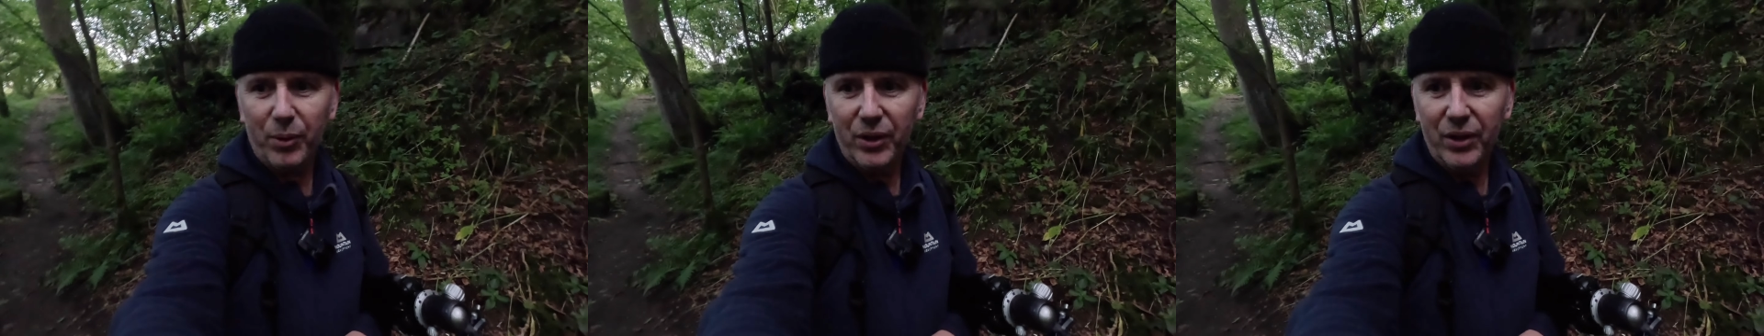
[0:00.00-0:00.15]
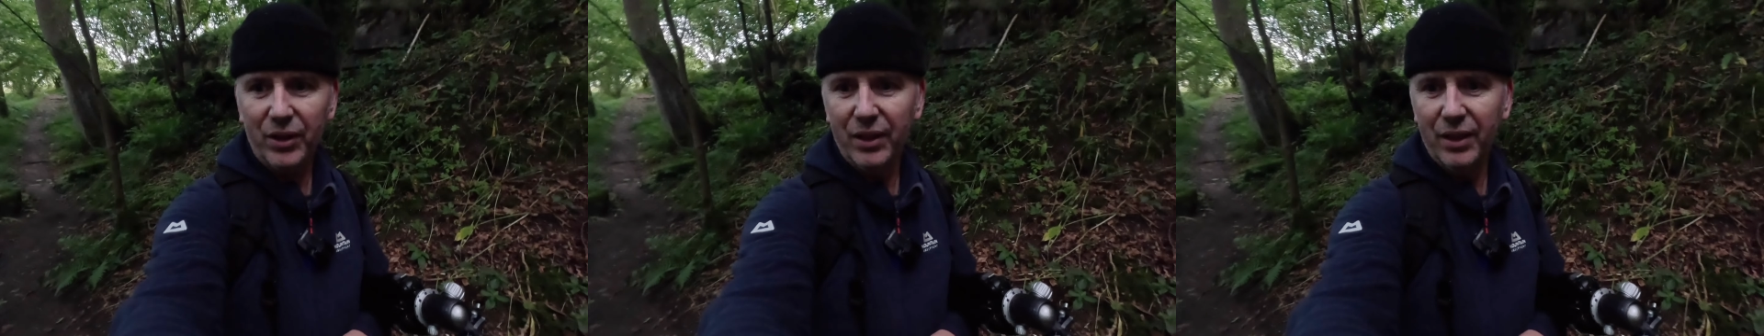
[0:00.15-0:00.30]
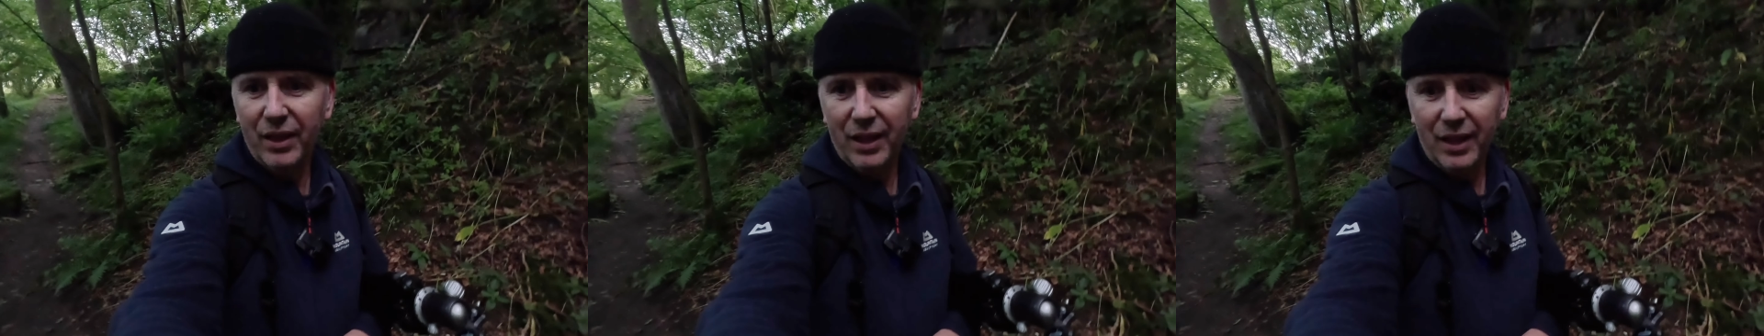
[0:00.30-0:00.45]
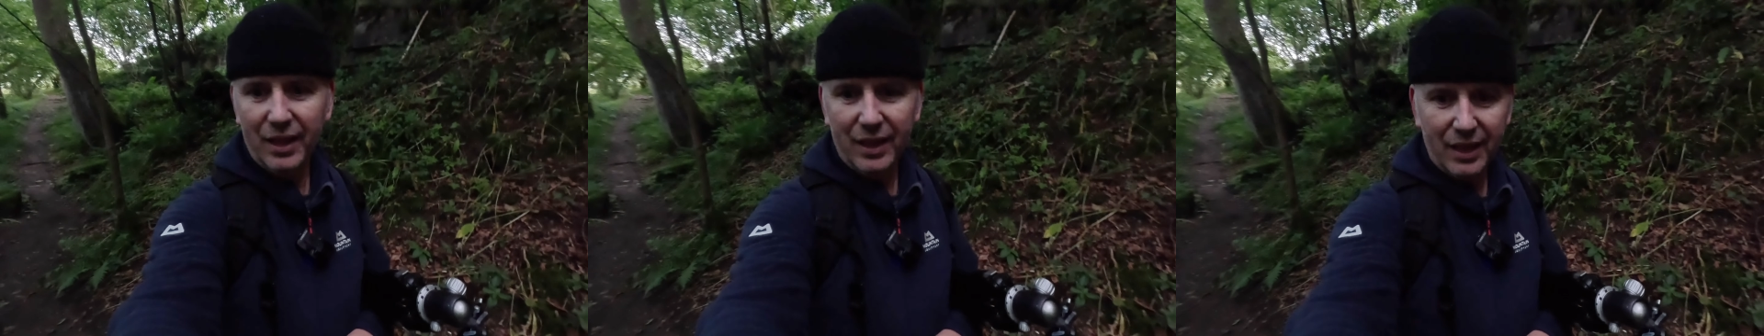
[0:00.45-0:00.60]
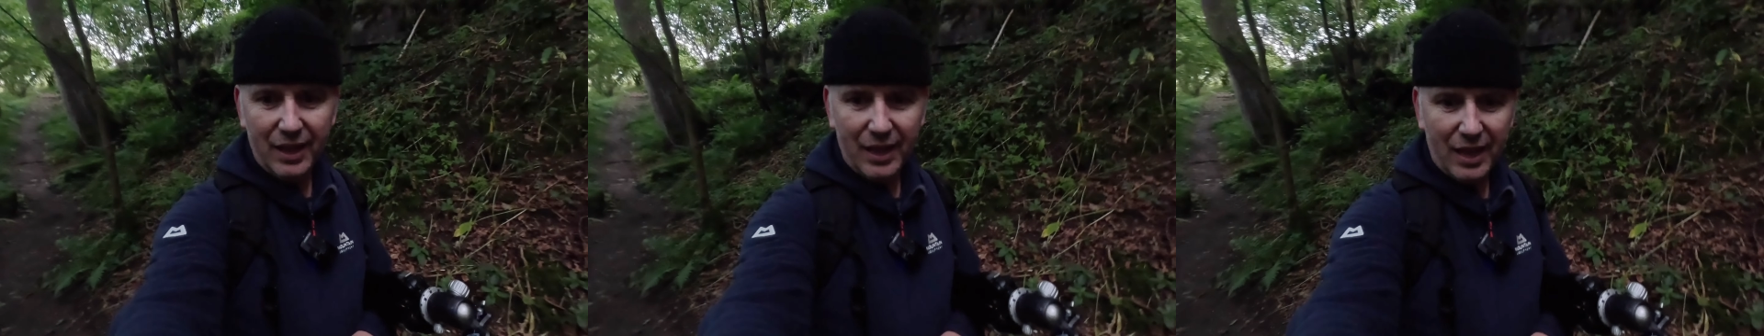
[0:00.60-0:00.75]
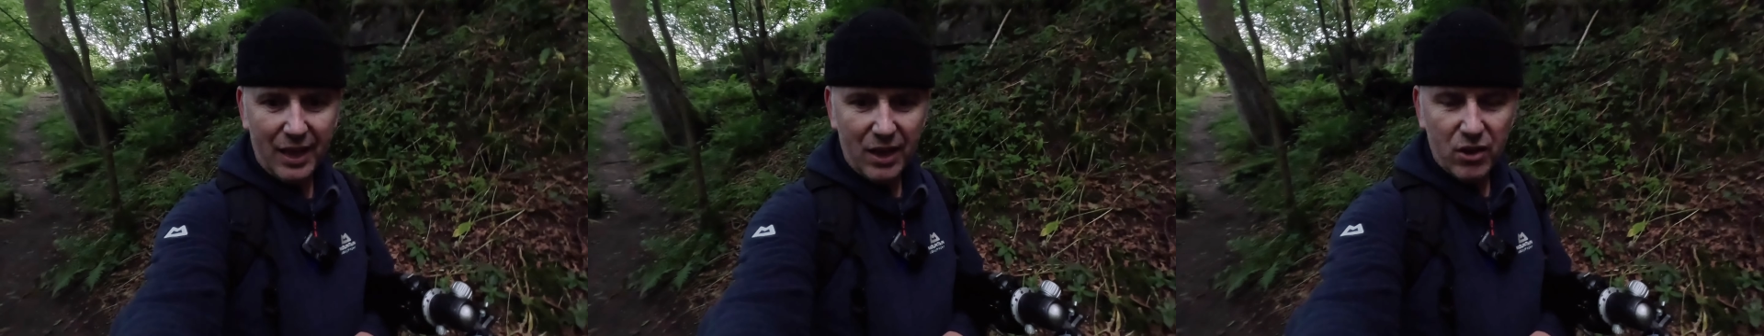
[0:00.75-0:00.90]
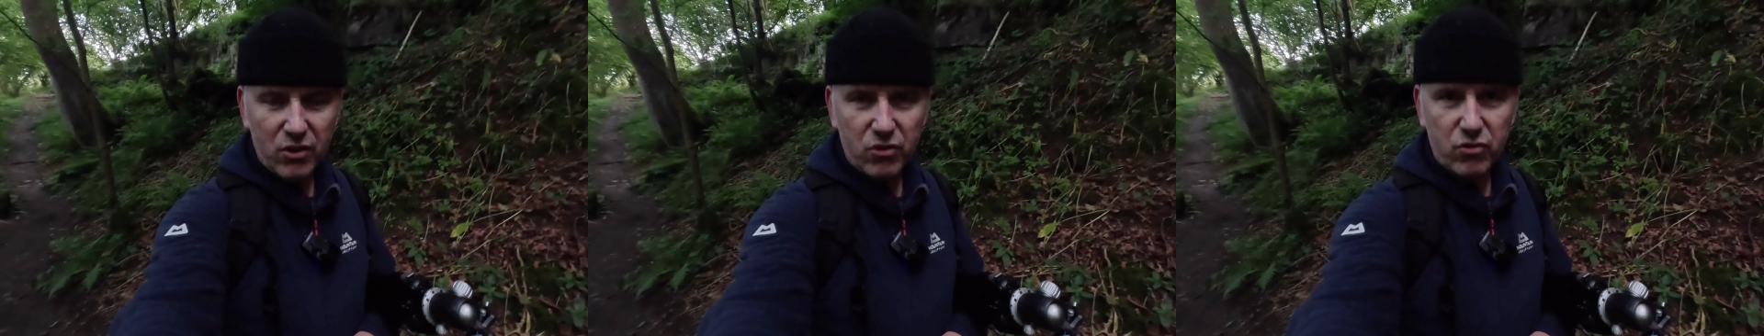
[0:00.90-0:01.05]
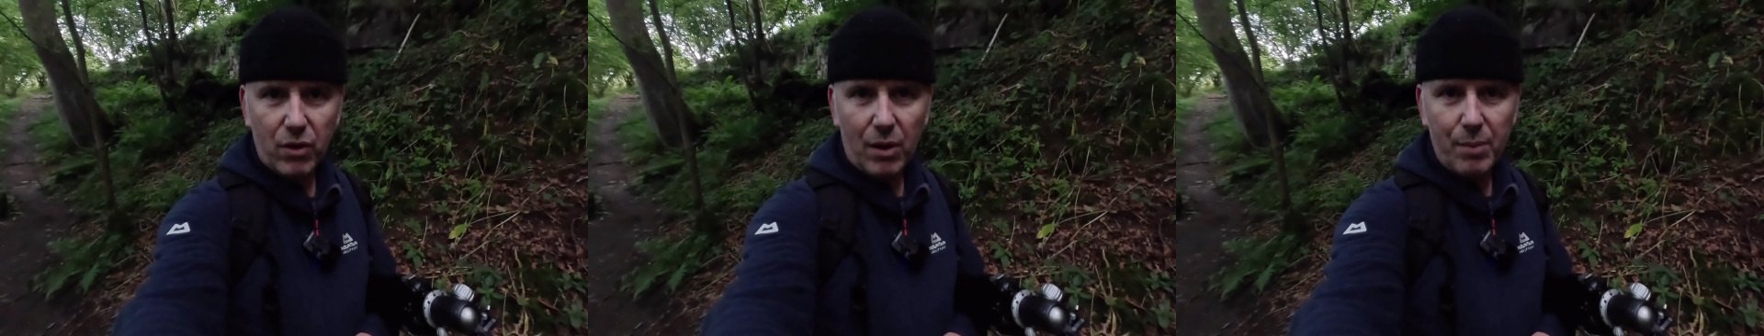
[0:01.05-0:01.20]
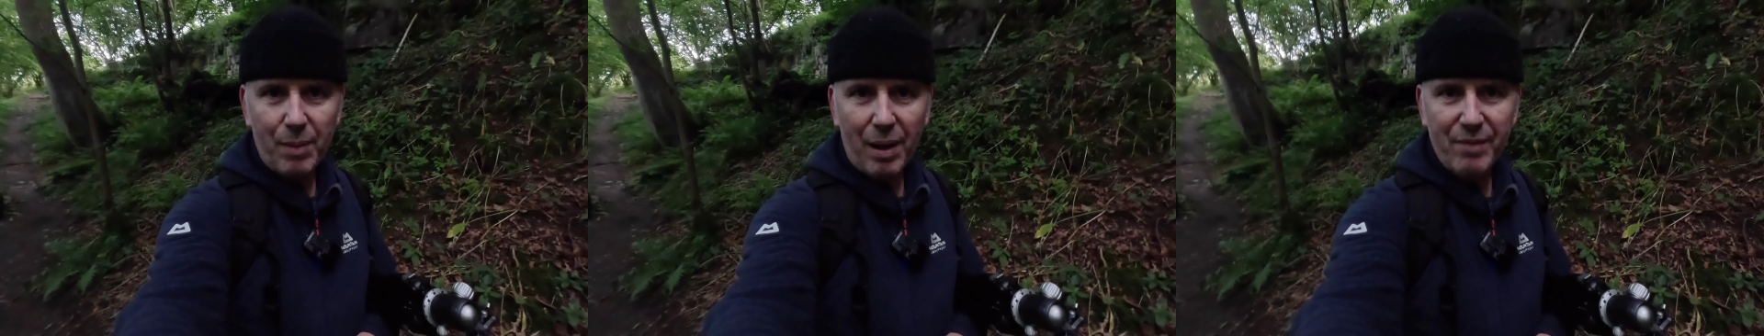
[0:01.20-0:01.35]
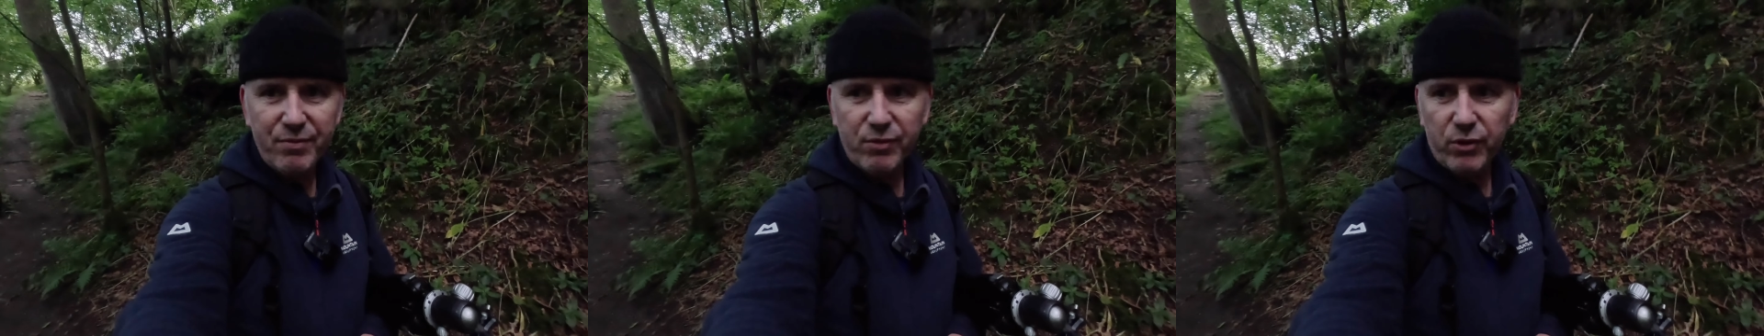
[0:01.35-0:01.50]
So I'm
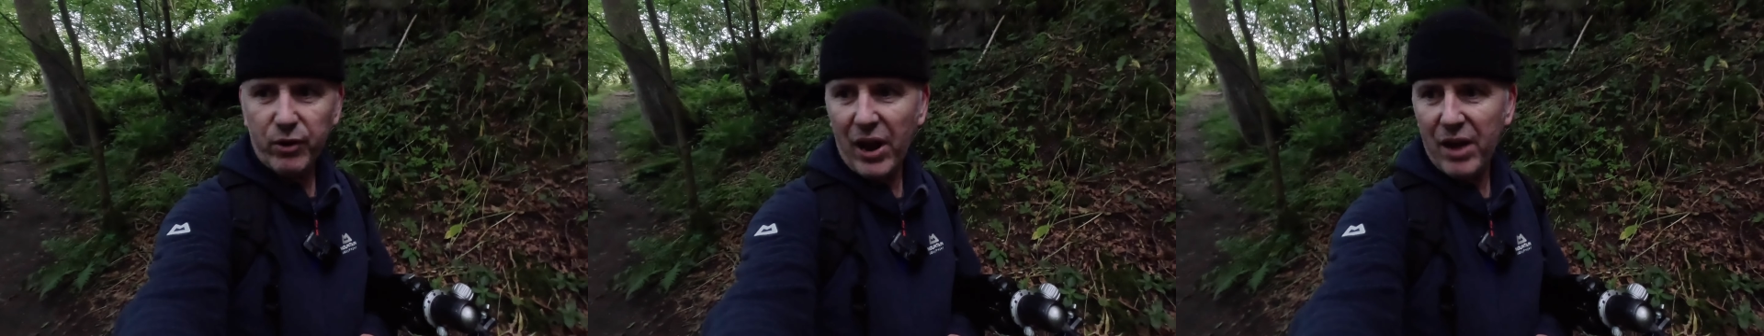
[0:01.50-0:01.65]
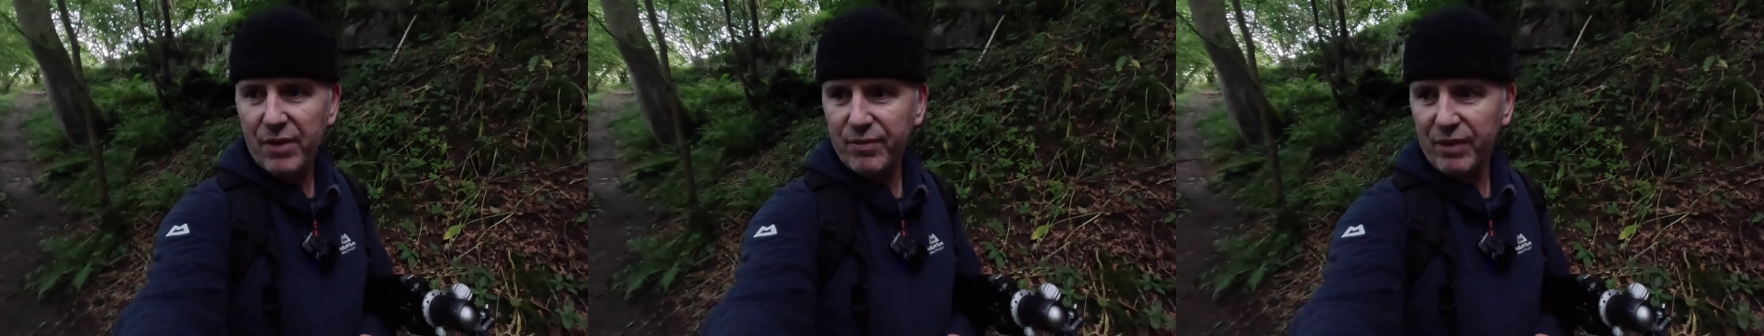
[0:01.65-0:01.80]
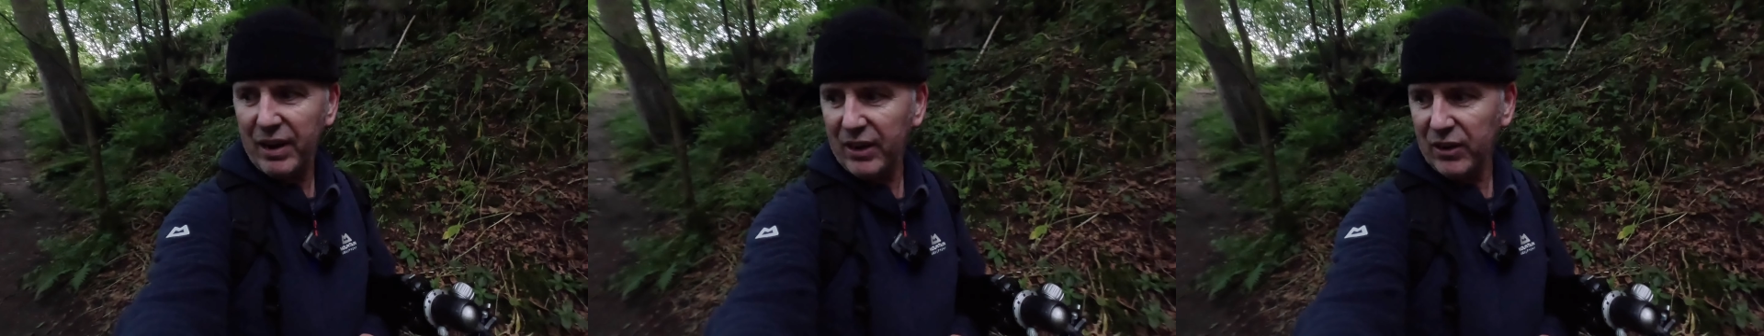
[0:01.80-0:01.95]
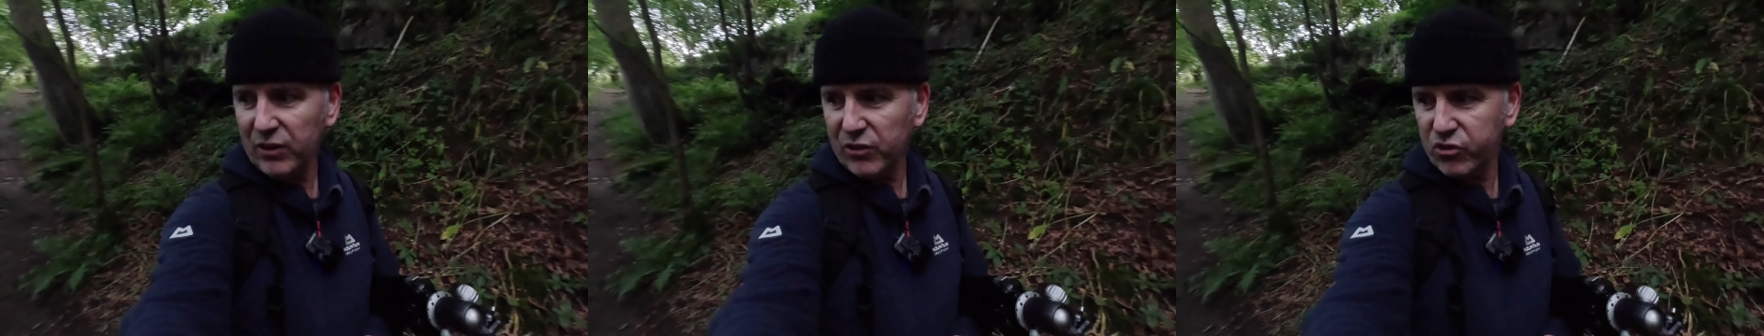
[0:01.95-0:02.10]
going to have a little